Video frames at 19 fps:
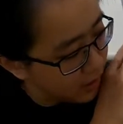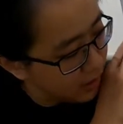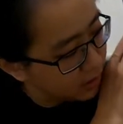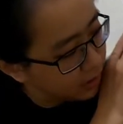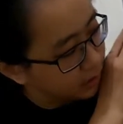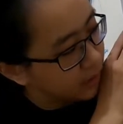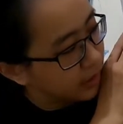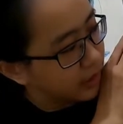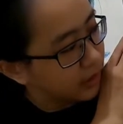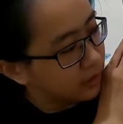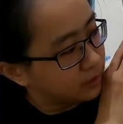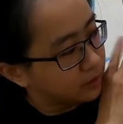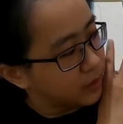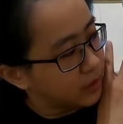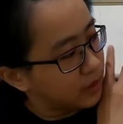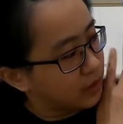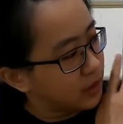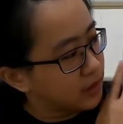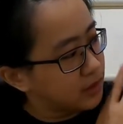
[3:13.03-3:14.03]
And then
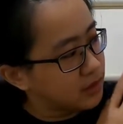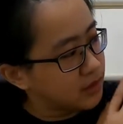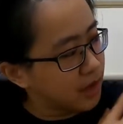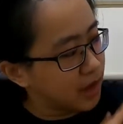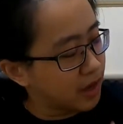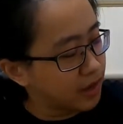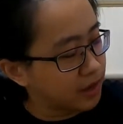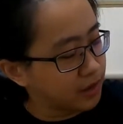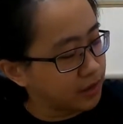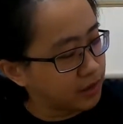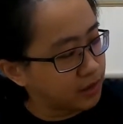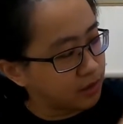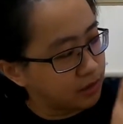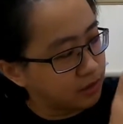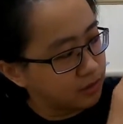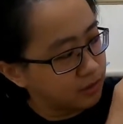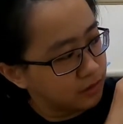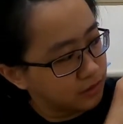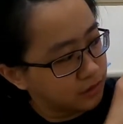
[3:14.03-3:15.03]
because
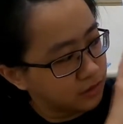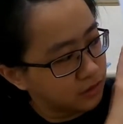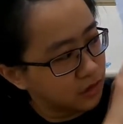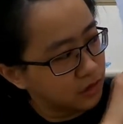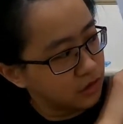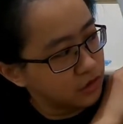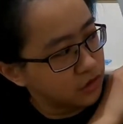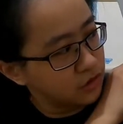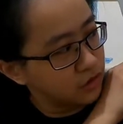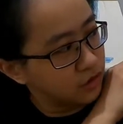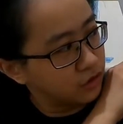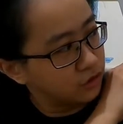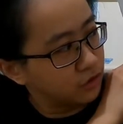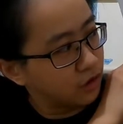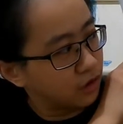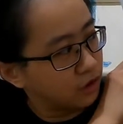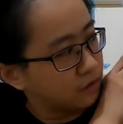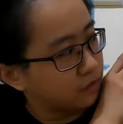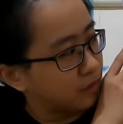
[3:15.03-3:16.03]
I stitch in
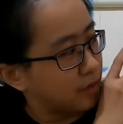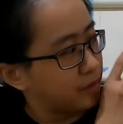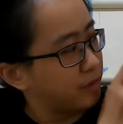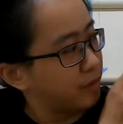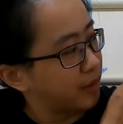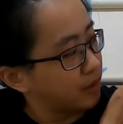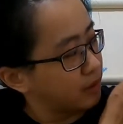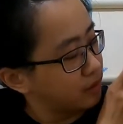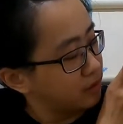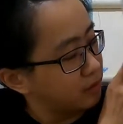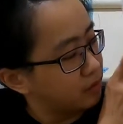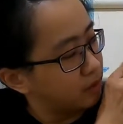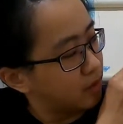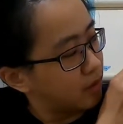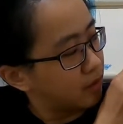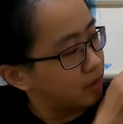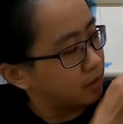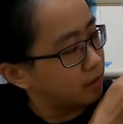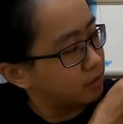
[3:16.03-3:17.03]
dark fabric,
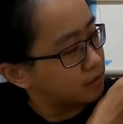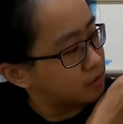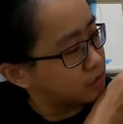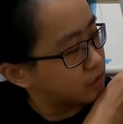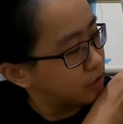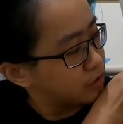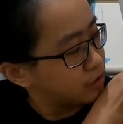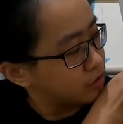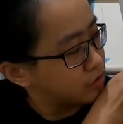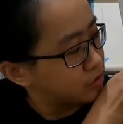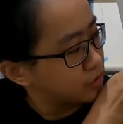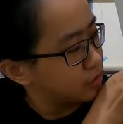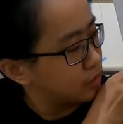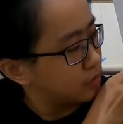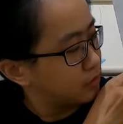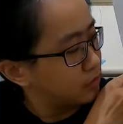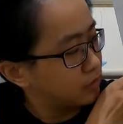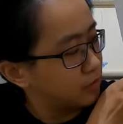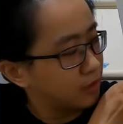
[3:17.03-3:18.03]
I change
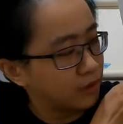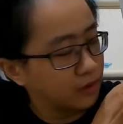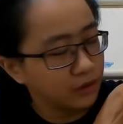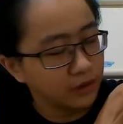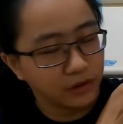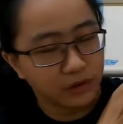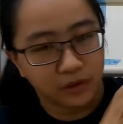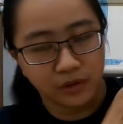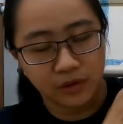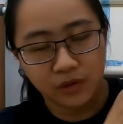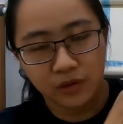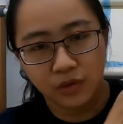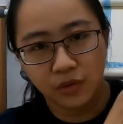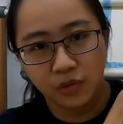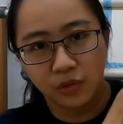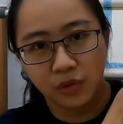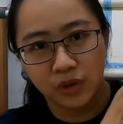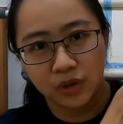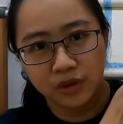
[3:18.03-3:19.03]
the
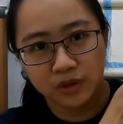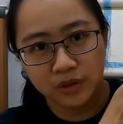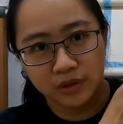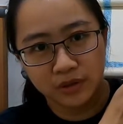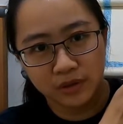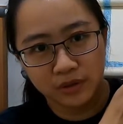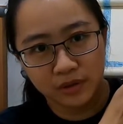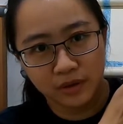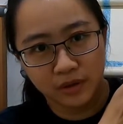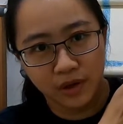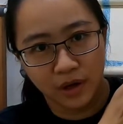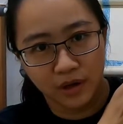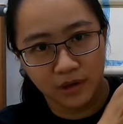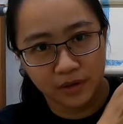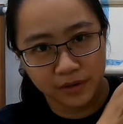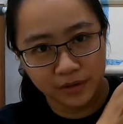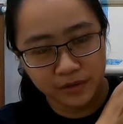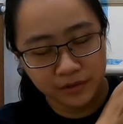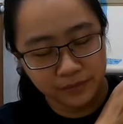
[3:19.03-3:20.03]
work
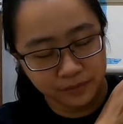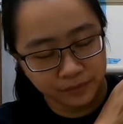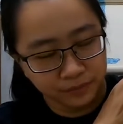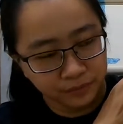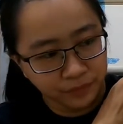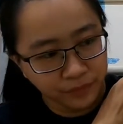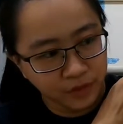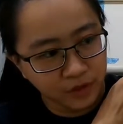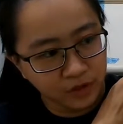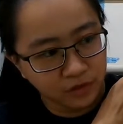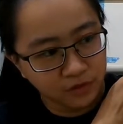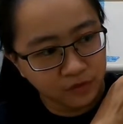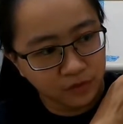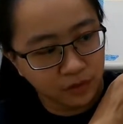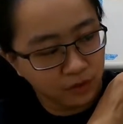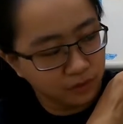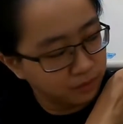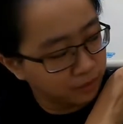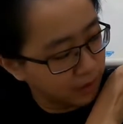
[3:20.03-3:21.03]
color
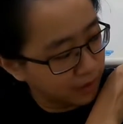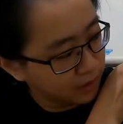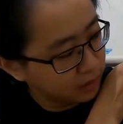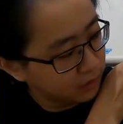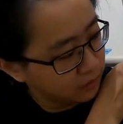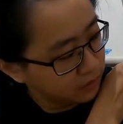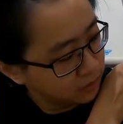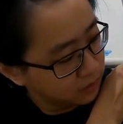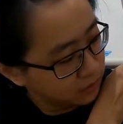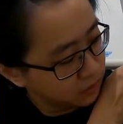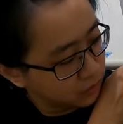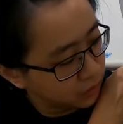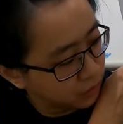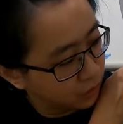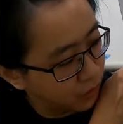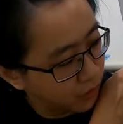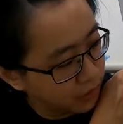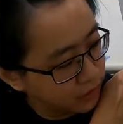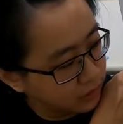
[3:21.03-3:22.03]
from black to
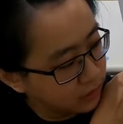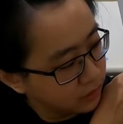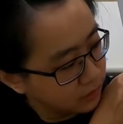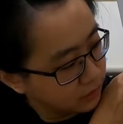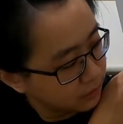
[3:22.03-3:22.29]
white.